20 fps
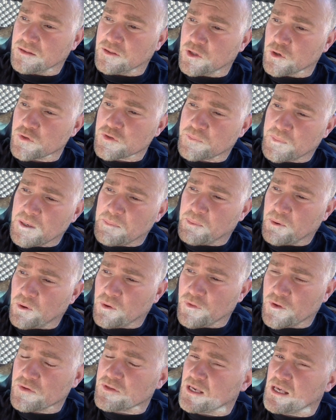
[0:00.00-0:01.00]
those people,
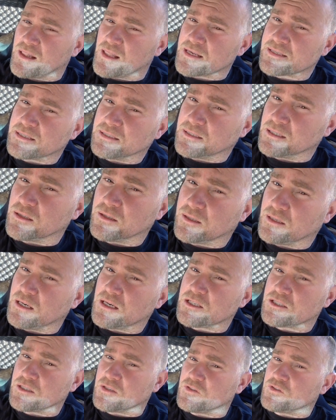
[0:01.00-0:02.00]
those Alaska
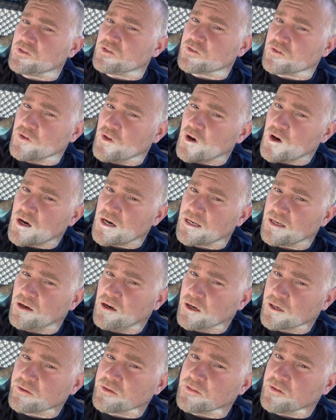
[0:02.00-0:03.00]
delegation is just not
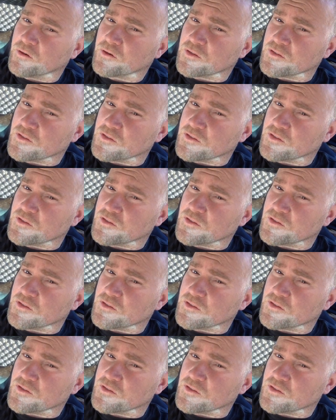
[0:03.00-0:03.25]
honoring their